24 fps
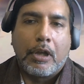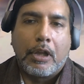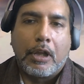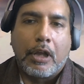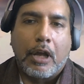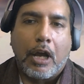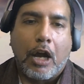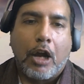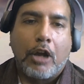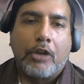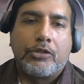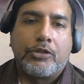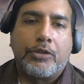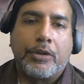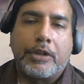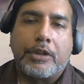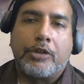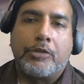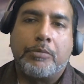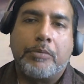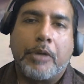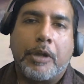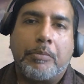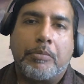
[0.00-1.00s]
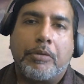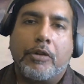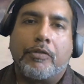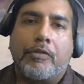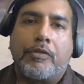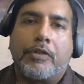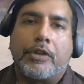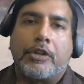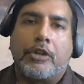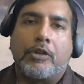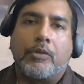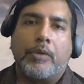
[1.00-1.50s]
Our strength is made
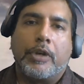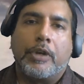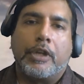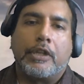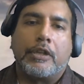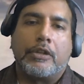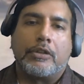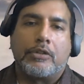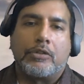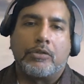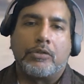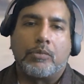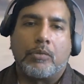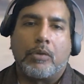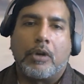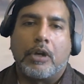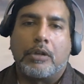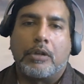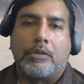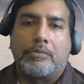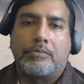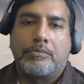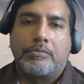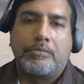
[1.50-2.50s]
perfect in weakness as well.